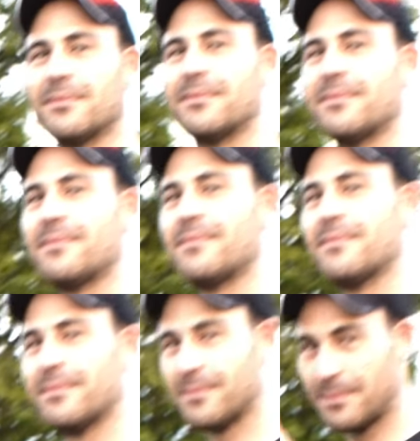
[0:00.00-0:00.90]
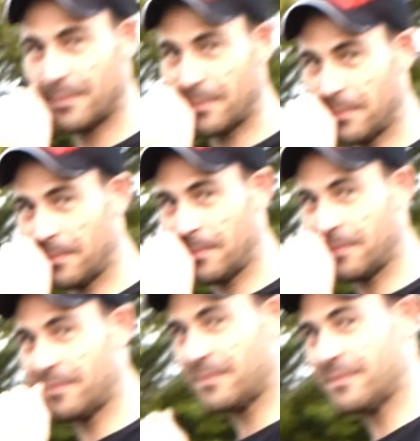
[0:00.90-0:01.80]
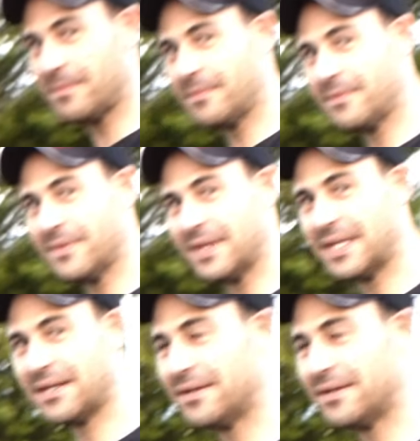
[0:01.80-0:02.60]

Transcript: So tell us a little bit about the car and